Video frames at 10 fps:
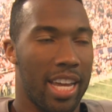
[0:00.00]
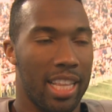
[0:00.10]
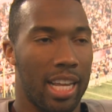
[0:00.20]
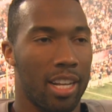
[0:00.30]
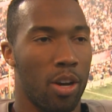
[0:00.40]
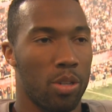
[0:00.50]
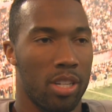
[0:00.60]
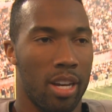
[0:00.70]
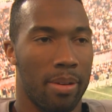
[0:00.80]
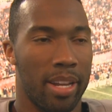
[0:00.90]
I can't thank the coaches
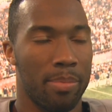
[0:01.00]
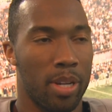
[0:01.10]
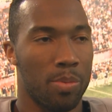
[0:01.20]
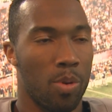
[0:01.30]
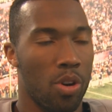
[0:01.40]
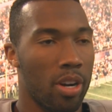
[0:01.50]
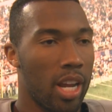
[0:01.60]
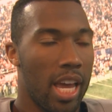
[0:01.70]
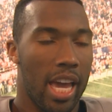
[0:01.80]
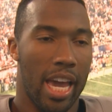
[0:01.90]
uh, any much more,
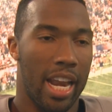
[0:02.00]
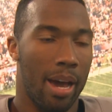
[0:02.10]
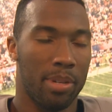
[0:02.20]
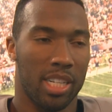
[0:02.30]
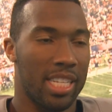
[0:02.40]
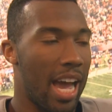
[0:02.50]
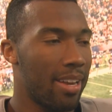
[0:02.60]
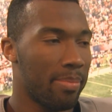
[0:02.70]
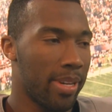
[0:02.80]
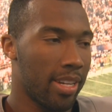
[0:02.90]
and I'm just
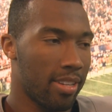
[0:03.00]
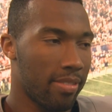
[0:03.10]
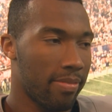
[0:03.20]
excited, man.